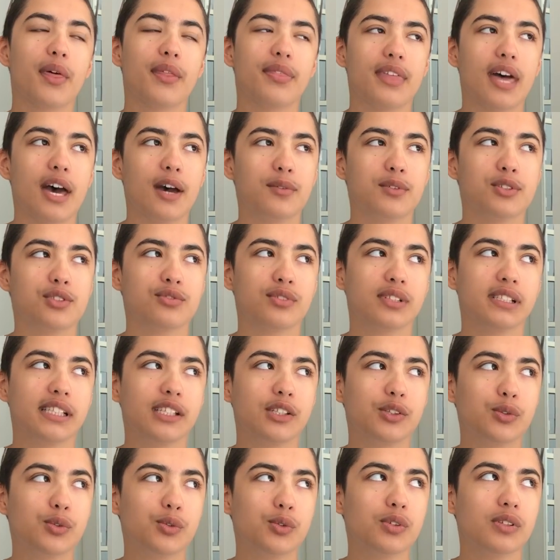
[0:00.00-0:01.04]
thought that was really
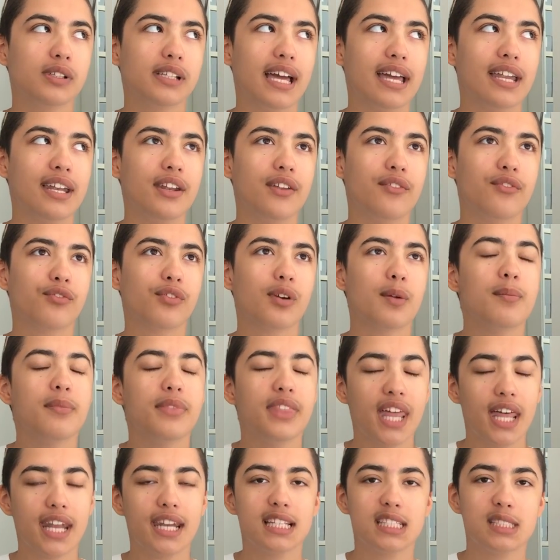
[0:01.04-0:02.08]
cool, and from
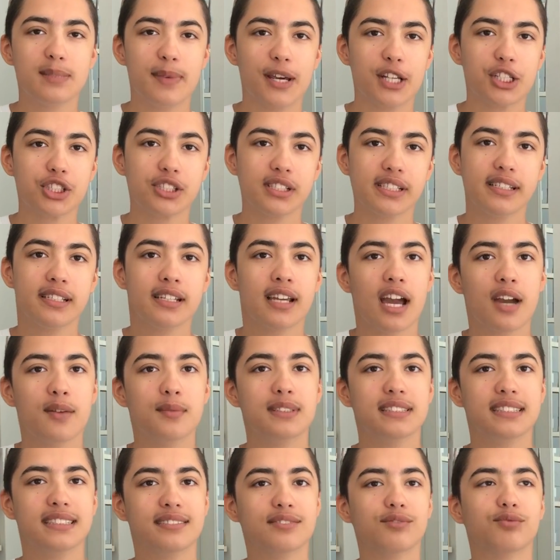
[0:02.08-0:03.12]
then especially, I
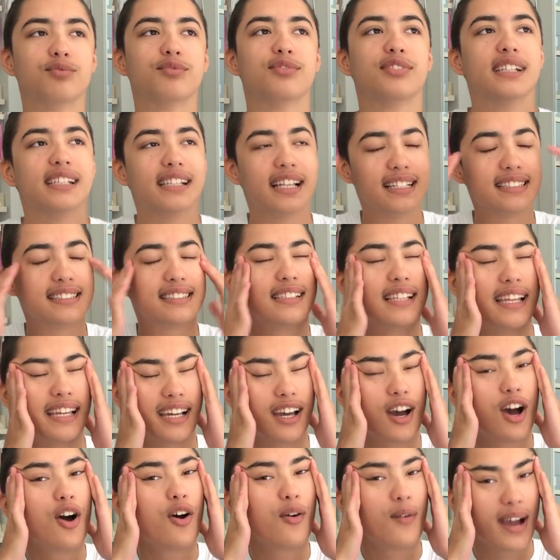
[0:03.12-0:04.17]
realized like,
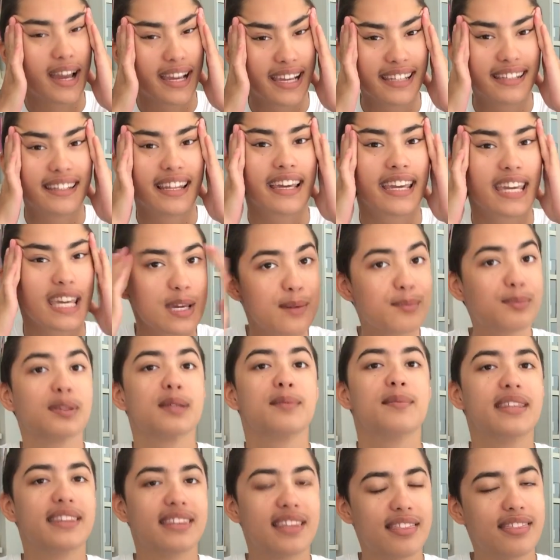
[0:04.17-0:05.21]
oh, I can like
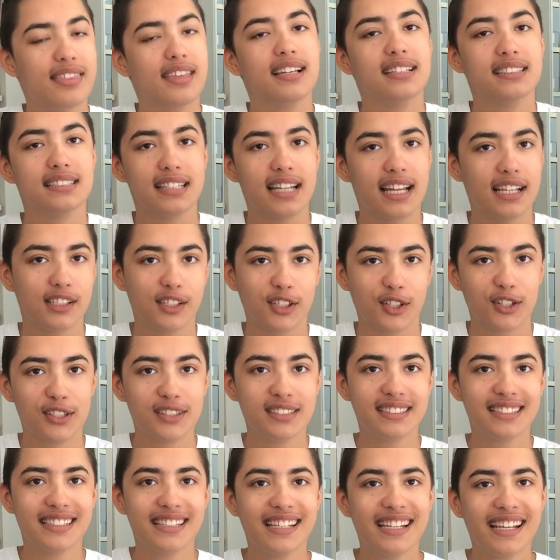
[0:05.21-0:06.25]
implement the things that I
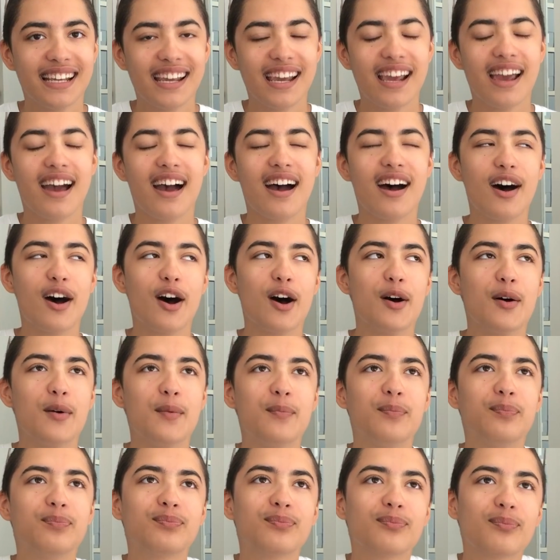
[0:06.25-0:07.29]
learned. I
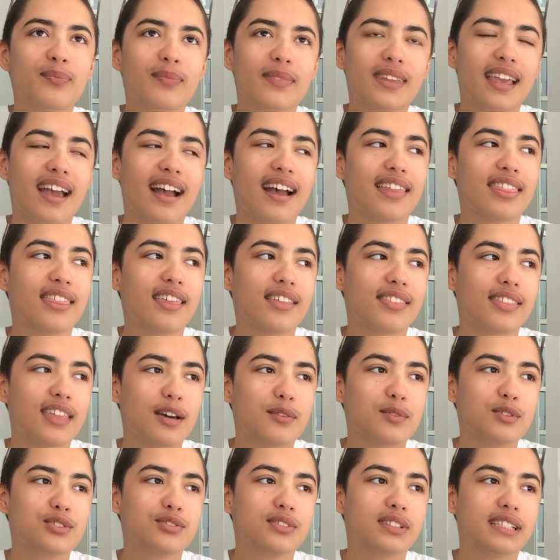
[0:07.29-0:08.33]
thought
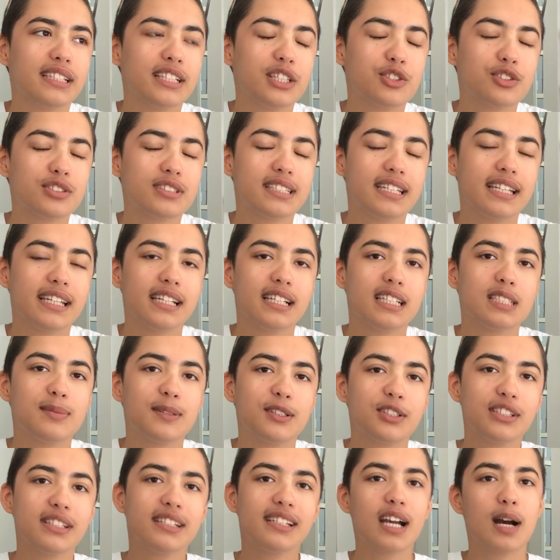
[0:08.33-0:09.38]
that was really interesting,
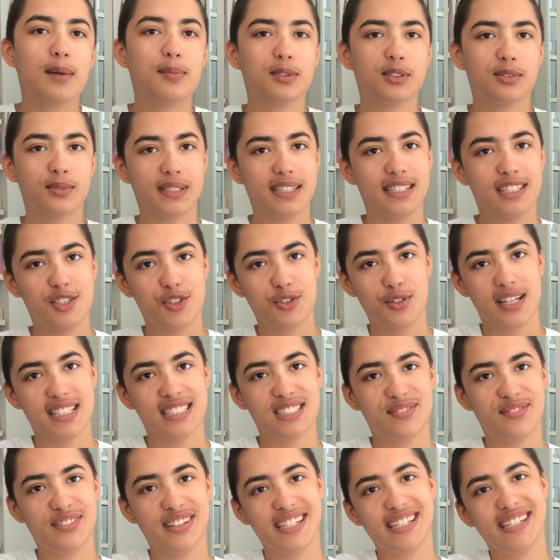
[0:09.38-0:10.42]
especially coupled with the
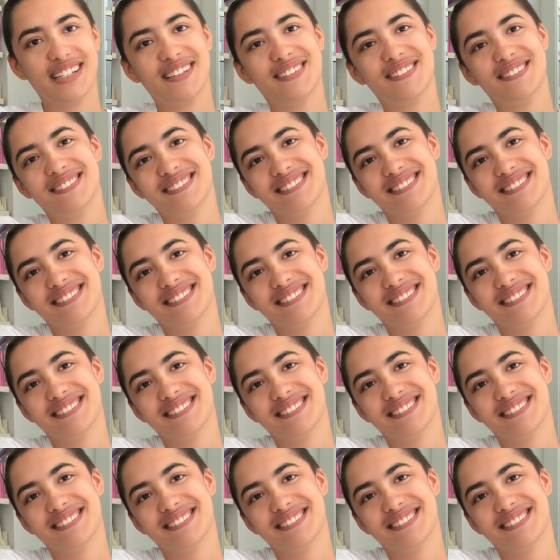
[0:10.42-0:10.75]
trust video,